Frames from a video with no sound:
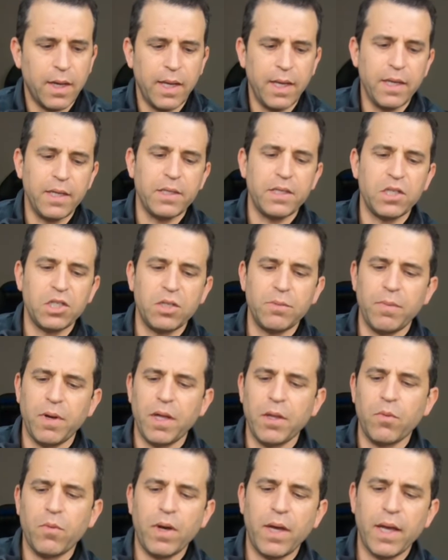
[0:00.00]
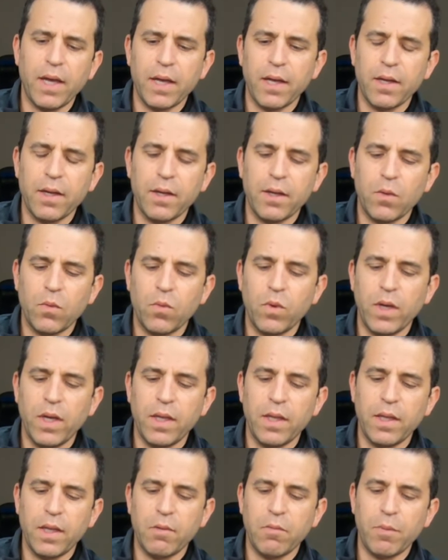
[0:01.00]
In addition, by the way,
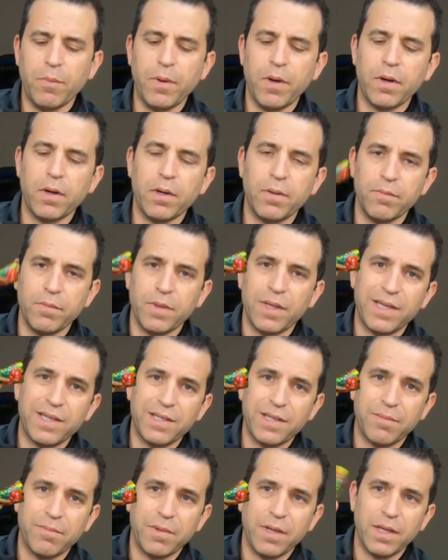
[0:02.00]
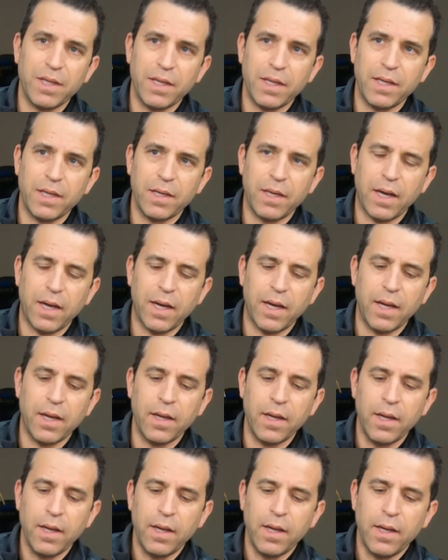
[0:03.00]
when they repaired them, they sent me the eye